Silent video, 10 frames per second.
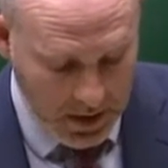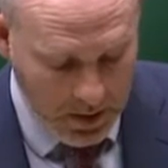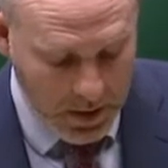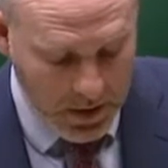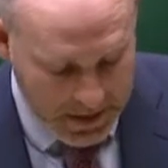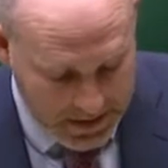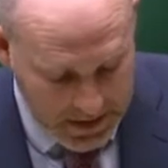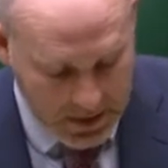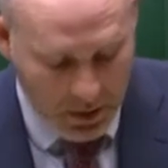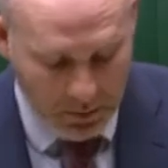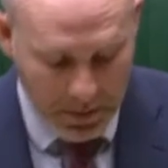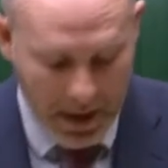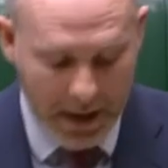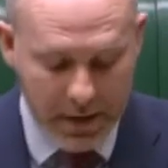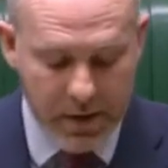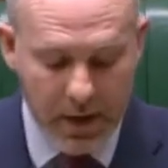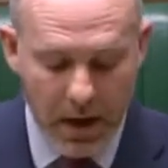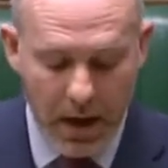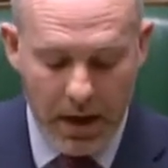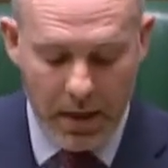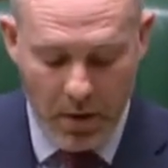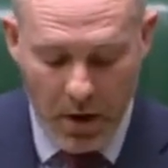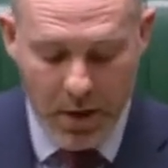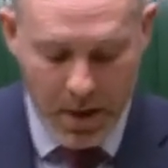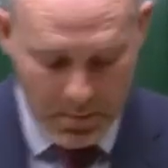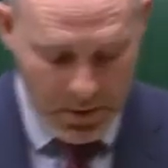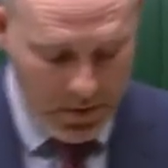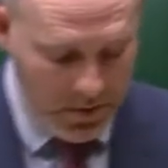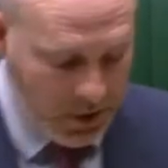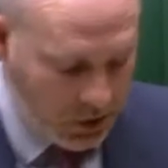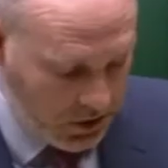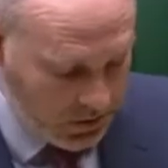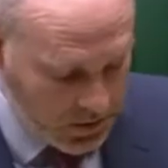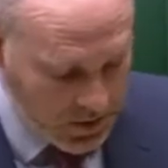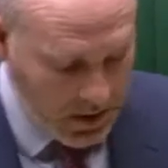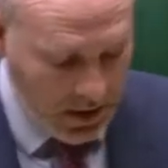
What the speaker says: But this is complex, and there are a number of issues.